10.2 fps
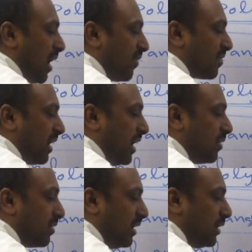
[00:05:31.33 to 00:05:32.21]
of
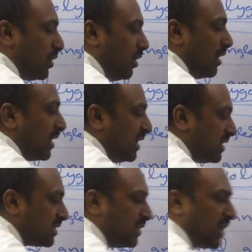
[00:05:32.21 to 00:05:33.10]
sides into
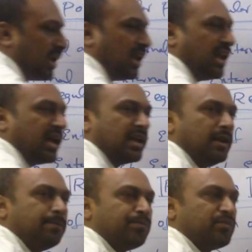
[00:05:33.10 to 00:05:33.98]
each internal
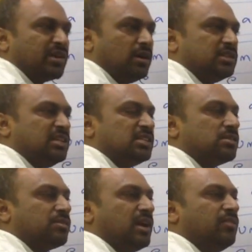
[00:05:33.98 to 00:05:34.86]
angle, because each
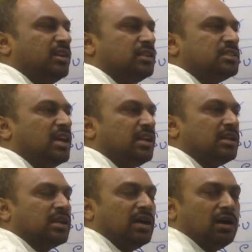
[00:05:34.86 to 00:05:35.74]
side will share
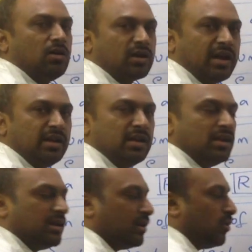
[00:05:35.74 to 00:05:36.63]
it
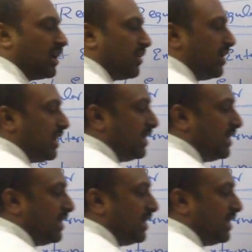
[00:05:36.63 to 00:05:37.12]
okay, that whatever